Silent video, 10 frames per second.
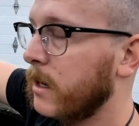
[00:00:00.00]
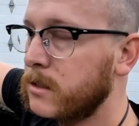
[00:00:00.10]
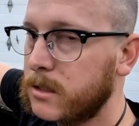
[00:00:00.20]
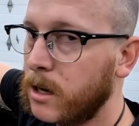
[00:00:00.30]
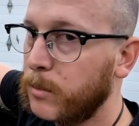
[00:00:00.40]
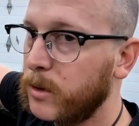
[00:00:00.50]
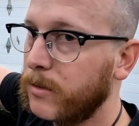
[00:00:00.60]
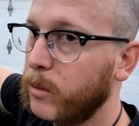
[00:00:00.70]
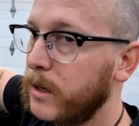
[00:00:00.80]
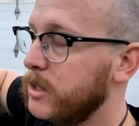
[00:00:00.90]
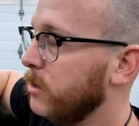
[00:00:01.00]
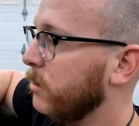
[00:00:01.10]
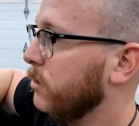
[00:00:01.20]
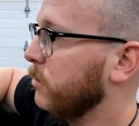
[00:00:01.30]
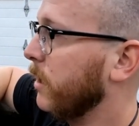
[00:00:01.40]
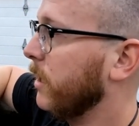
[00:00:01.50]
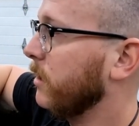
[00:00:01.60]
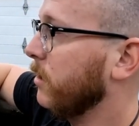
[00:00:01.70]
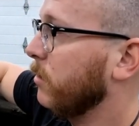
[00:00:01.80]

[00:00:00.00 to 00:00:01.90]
And there's a couple different ways you can do that.